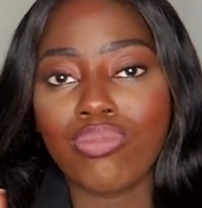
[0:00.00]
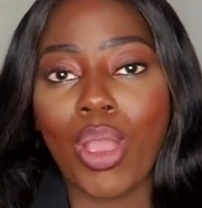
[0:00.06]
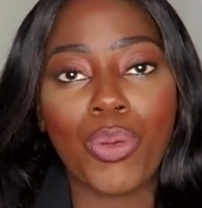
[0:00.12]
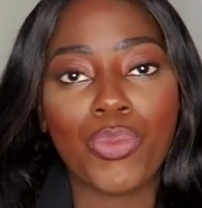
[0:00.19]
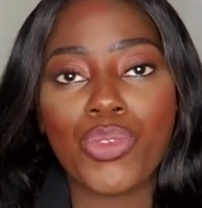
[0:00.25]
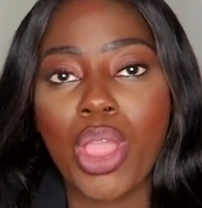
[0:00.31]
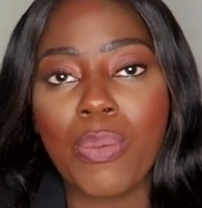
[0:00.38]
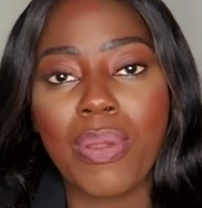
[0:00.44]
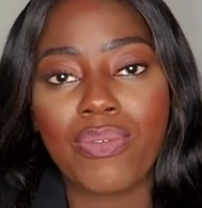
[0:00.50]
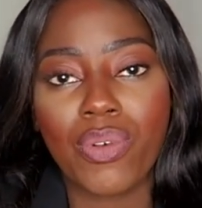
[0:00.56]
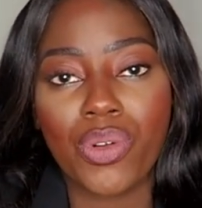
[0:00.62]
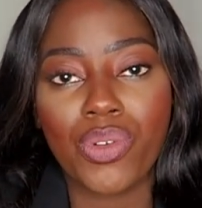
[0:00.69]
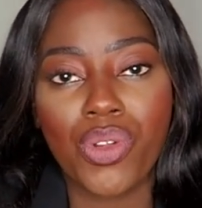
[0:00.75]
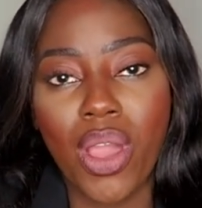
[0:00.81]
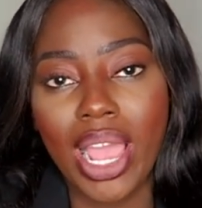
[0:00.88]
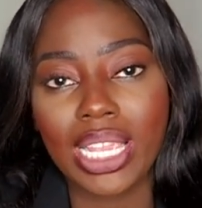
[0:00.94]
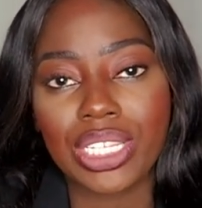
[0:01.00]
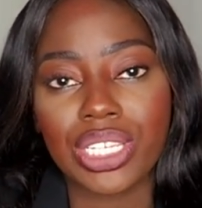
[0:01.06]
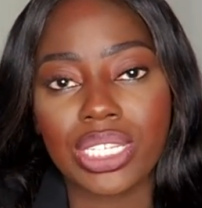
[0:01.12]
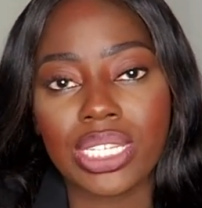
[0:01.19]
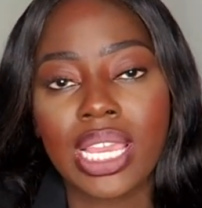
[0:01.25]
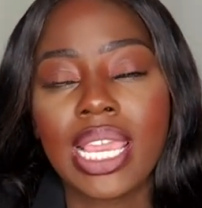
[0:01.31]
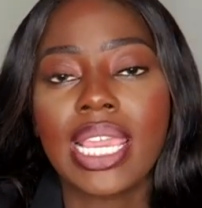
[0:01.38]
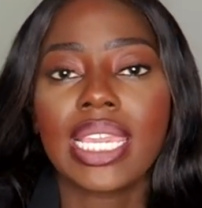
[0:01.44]
won't know whether or not I
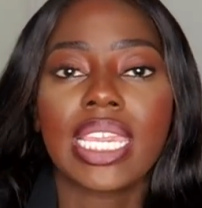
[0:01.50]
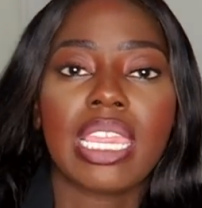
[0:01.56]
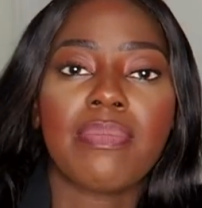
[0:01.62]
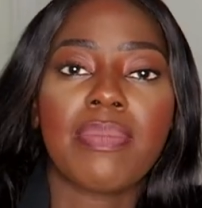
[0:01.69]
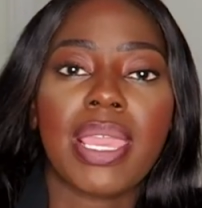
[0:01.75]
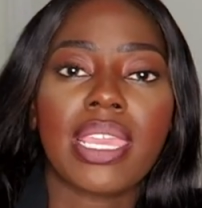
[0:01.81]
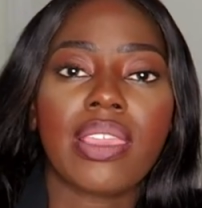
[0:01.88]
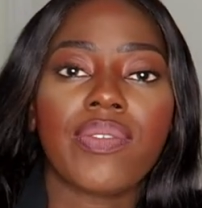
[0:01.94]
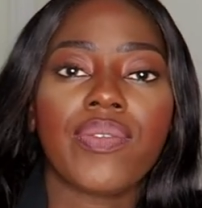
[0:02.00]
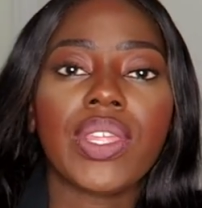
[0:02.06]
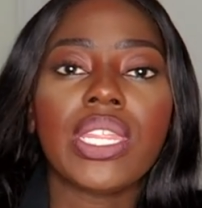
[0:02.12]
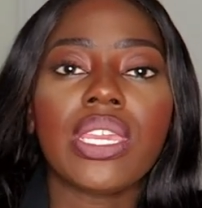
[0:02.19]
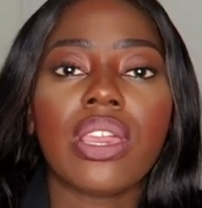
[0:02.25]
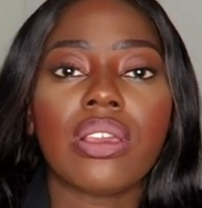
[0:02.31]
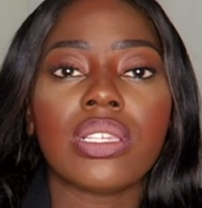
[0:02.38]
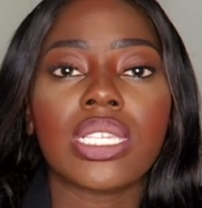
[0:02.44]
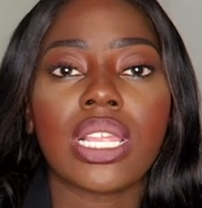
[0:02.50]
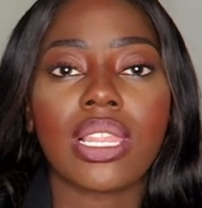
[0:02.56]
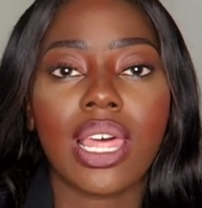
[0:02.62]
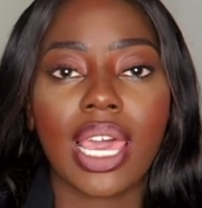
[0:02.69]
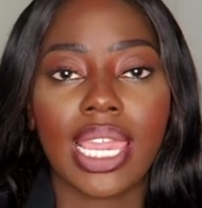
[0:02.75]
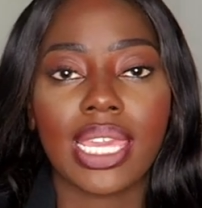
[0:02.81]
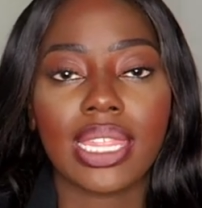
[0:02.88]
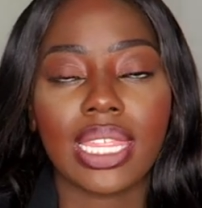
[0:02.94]
should keep making videos
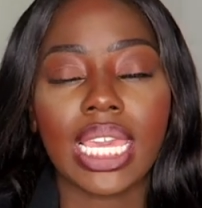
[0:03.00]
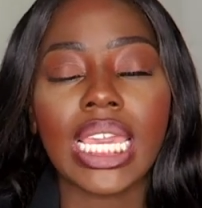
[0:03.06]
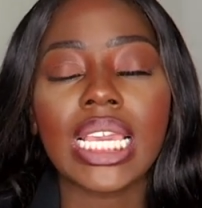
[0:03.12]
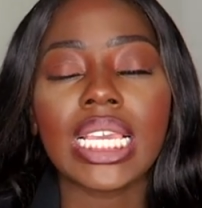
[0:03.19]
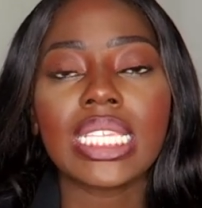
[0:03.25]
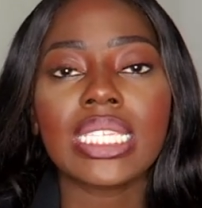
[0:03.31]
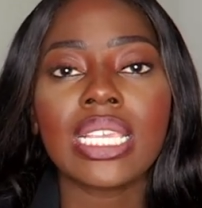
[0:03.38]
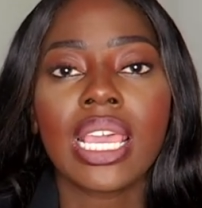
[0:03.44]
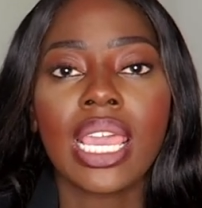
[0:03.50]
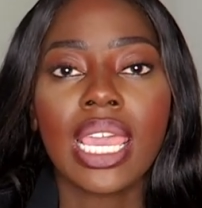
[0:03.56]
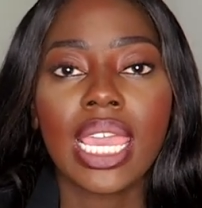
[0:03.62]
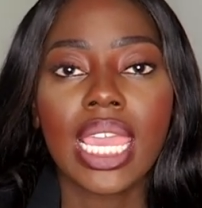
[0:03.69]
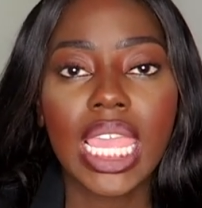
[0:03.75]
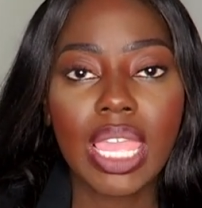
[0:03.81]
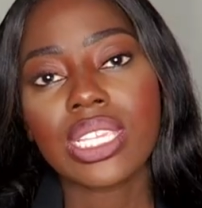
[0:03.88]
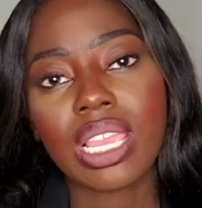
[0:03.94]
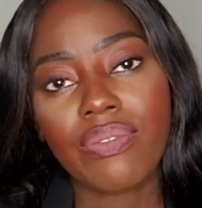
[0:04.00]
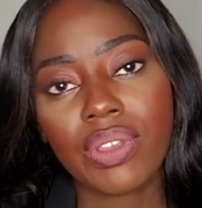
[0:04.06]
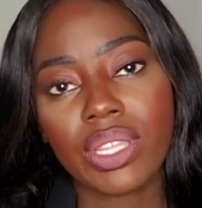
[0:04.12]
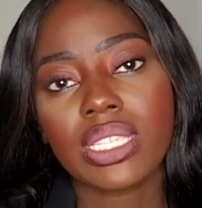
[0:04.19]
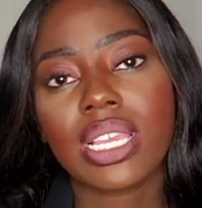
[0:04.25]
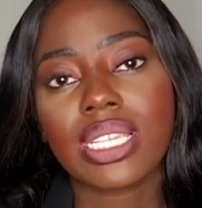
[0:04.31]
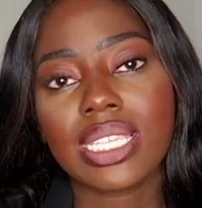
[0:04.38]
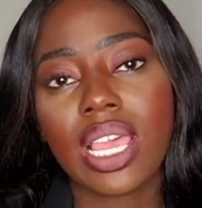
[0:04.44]
like this. So if
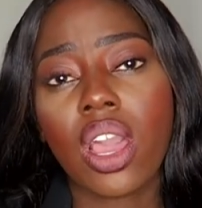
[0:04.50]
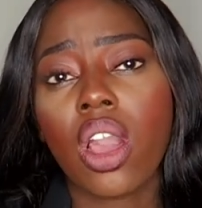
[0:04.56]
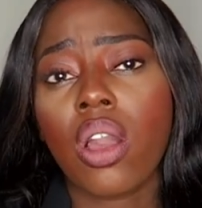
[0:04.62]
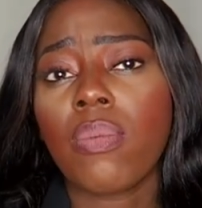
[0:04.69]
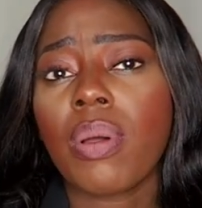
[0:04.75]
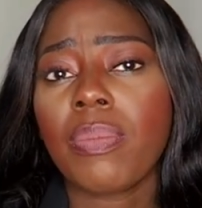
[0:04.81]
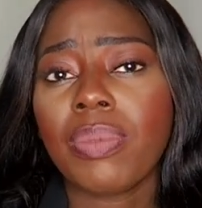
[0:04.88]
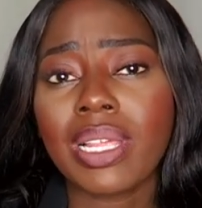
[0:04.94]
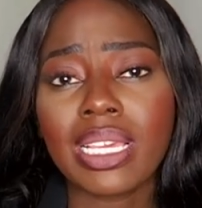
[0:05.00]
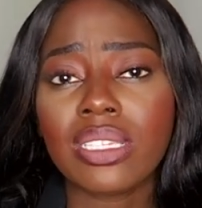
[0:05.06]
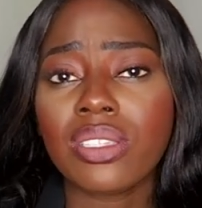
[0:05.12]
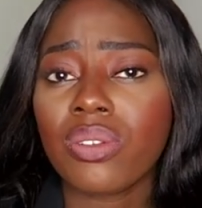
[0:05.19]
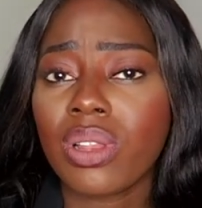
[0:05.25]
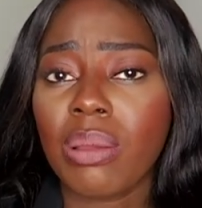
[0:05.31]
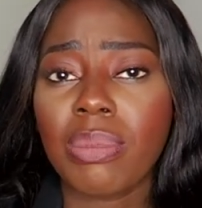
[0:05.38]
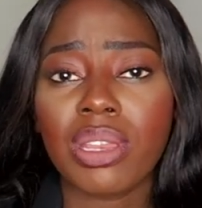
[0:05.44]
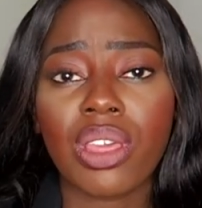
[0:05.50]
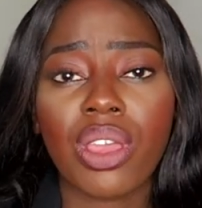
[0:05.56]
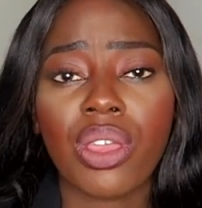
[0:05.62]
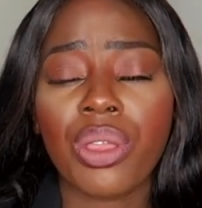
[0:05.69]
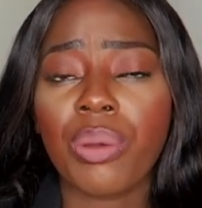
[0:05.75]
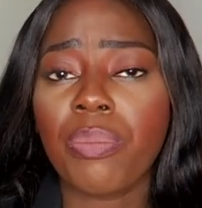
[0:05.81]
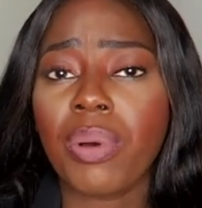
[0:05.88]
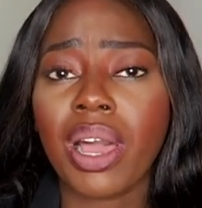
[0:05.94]
it does help, please do let me
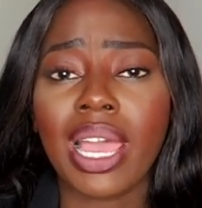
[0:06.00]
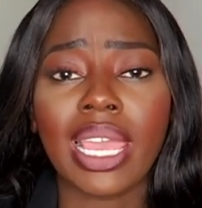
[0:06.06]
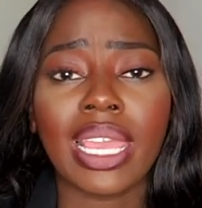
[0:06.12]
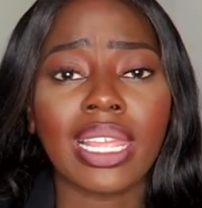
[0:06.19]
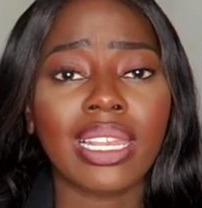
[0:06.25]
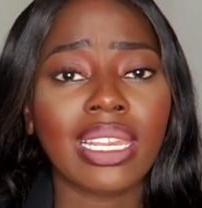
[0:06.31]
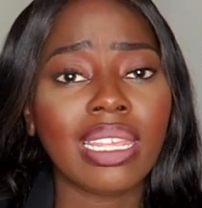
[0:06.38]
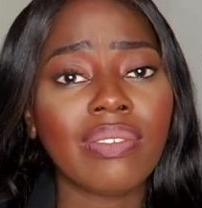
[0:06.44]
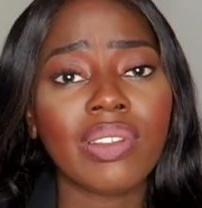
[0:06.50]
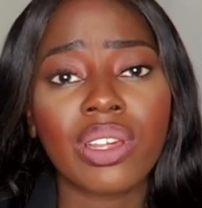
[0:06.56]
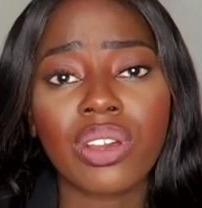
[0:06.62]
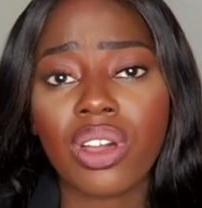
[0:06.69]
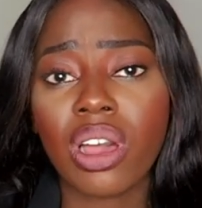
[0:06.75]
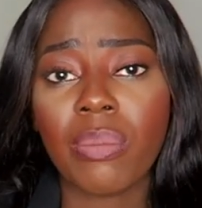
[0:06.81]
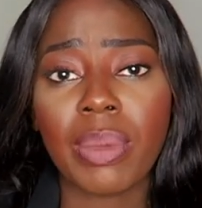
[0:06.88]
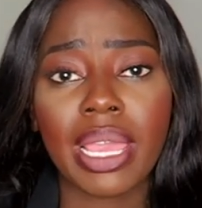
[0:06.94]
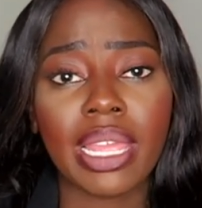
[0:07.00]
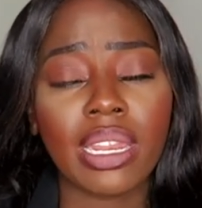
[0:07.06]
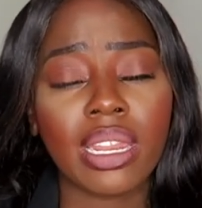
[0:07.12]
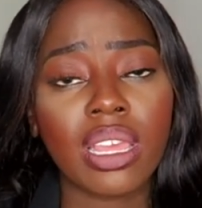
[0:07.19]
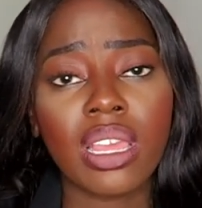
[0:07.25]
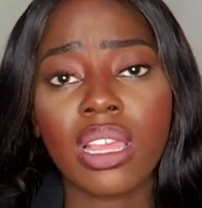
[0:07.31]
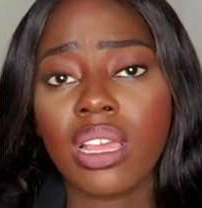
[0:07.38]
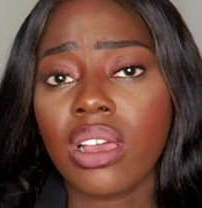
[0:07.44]
know by leaving a
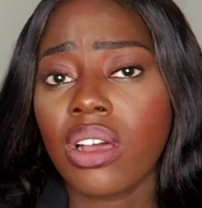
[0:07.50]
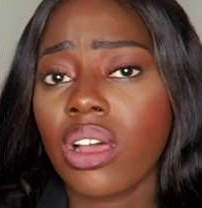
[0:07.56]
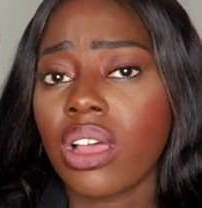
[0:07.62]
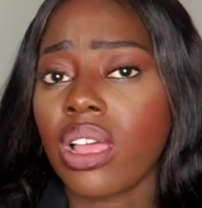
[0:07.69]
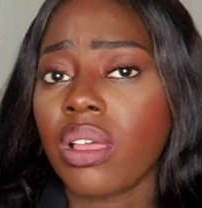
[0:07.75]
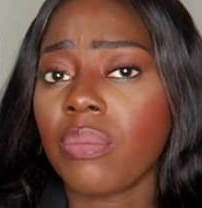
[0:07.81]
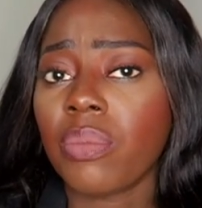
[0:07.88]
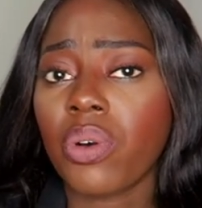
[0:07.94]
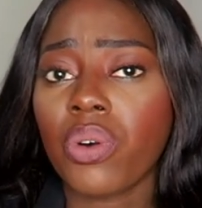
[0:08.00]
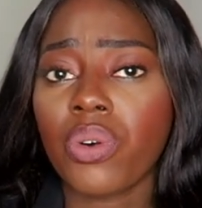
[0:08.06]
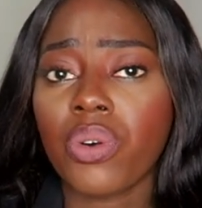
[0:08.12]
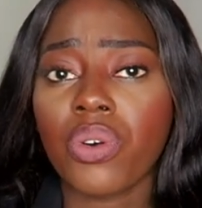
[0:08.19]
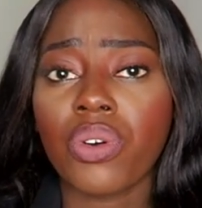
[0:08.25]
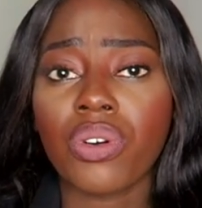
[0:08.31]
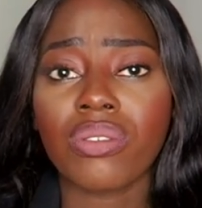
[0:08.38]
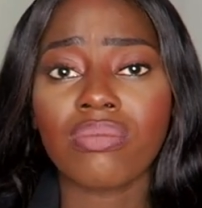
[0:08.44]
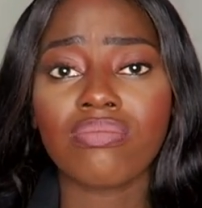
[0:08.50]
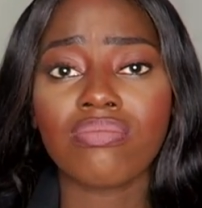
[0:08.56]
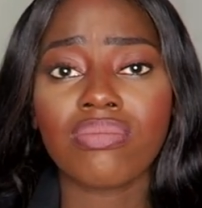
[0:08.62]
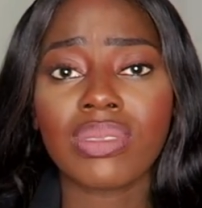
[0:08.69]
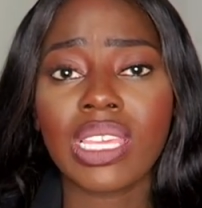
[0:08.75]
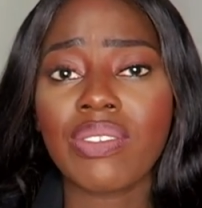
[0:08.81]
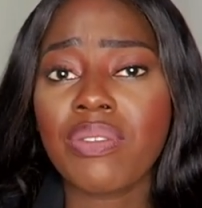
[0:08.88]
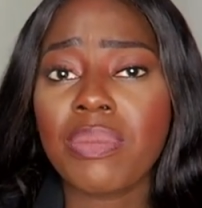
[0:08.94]
comment or
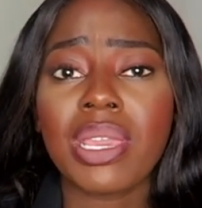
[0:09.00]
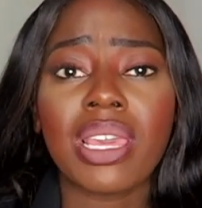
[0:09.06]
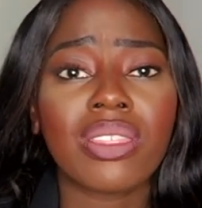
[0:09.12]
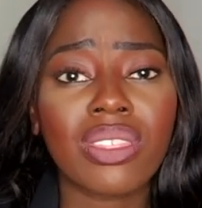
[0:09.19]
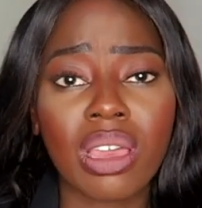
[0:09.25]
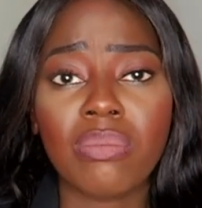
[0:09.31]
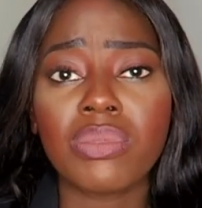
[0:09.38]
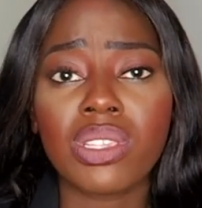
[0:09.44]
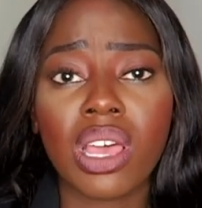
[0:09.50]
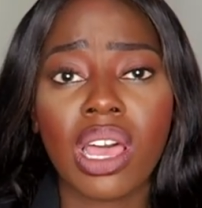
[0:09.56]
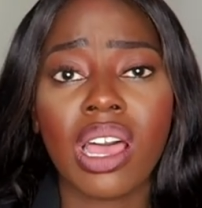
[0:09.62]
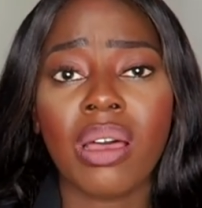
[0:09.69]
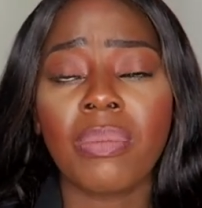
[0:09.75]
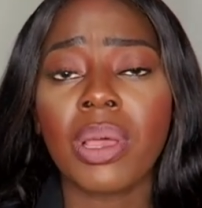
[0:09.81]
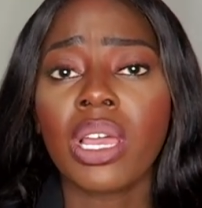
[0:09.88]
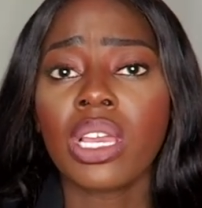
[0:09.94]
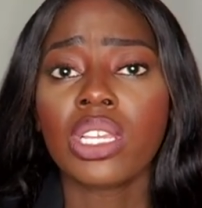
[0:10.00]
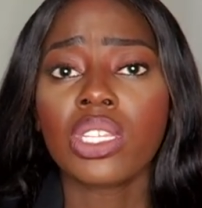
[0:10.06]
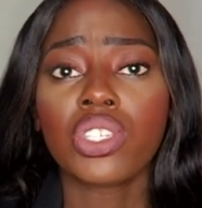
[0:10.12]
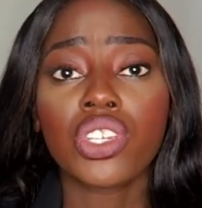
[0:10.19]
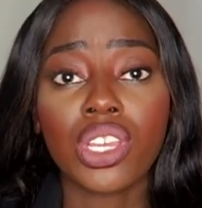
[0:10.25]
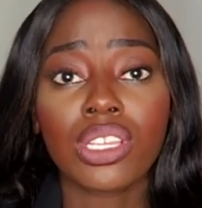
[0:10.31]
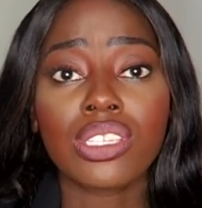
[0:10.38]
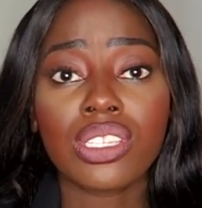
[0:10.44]
giving me a thumbs up,
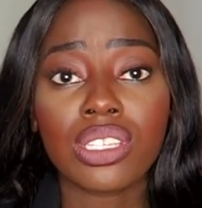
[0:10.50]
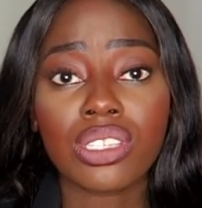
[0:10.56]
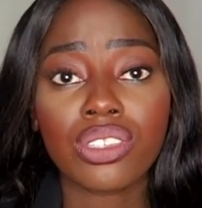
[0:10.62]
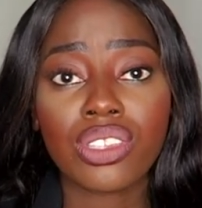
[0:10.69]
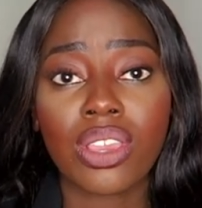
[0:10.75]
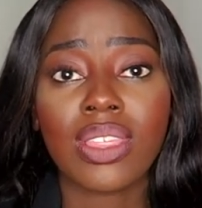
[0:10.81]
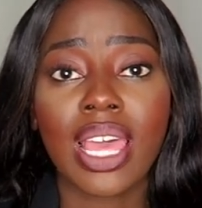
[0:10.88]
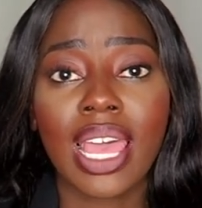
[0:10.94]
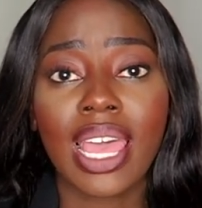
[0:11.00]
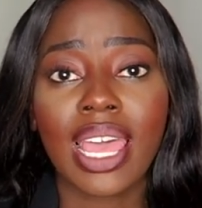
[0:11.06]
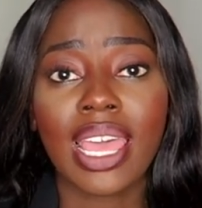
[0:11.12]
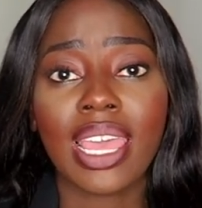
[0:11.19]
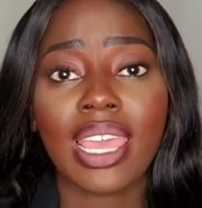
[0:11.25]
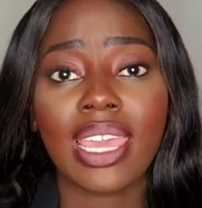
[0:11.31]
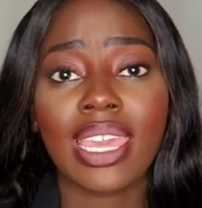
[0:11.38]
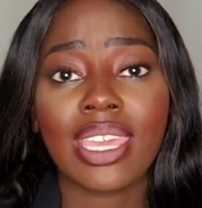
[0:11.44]
just so that